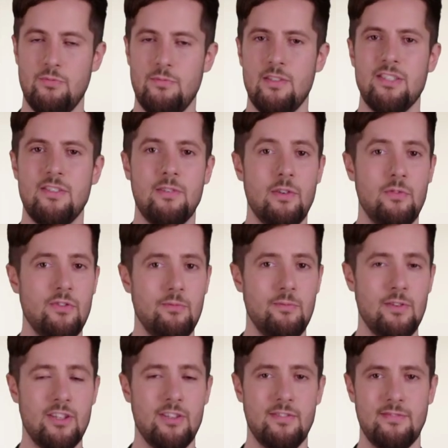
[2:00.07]
we've made them out to
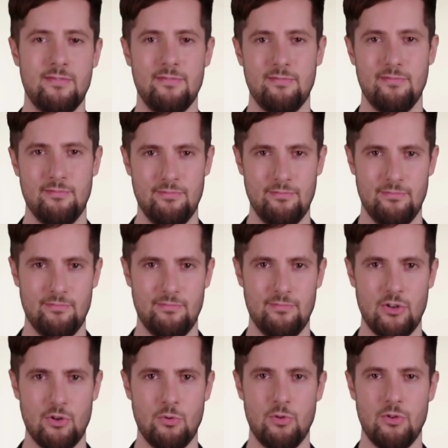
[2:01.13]
be.
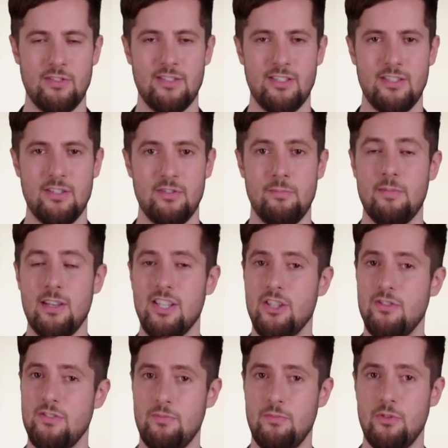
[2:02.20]
We see that many
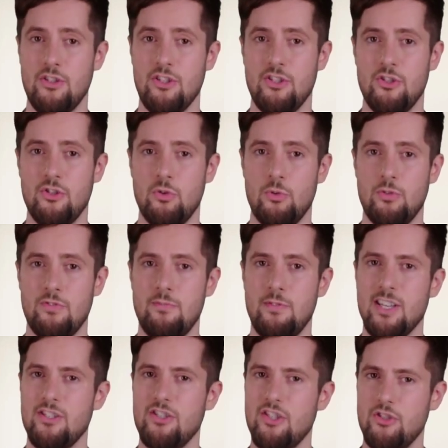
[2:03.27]
of them are issues we've
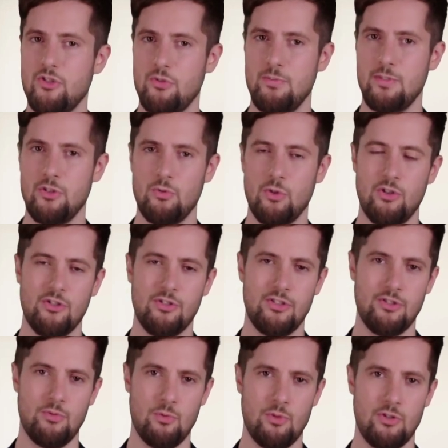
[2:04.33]
imagined or made
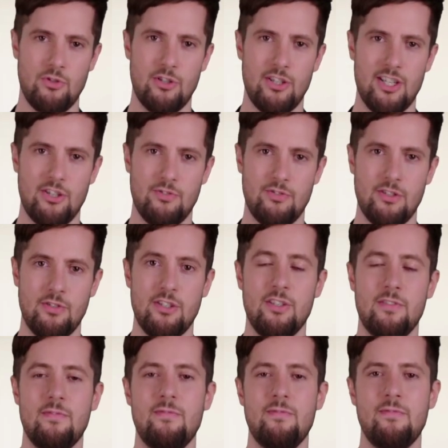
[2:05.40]
worse with our negative
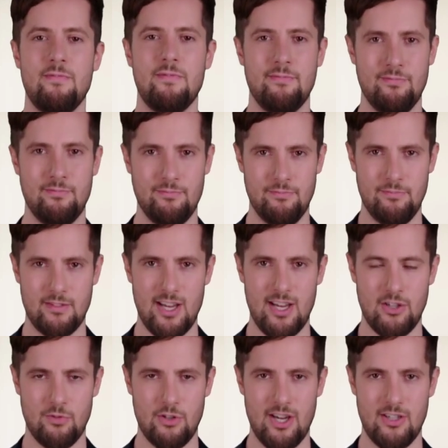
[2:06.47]
thinking.
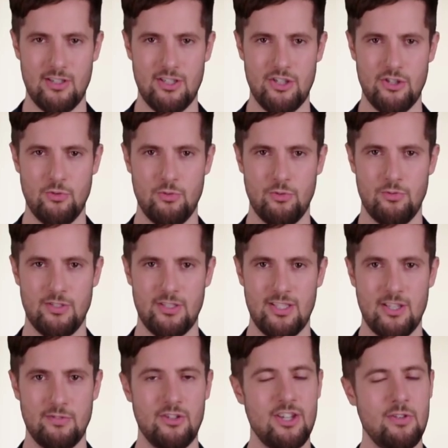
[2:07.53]
In reality, true
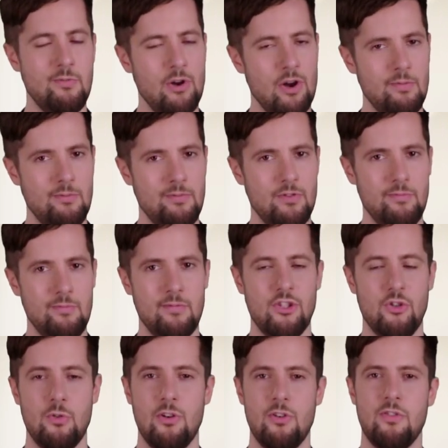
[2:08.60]
significant problems are
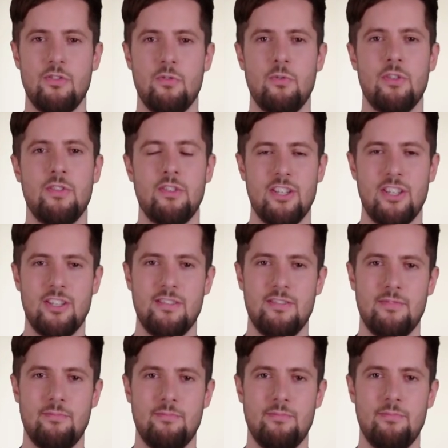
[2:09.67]
much rarer than we think.
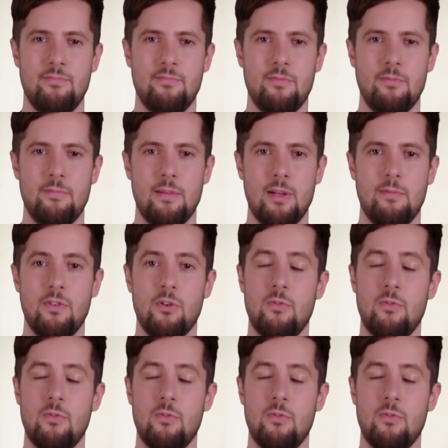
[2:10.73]
Maybe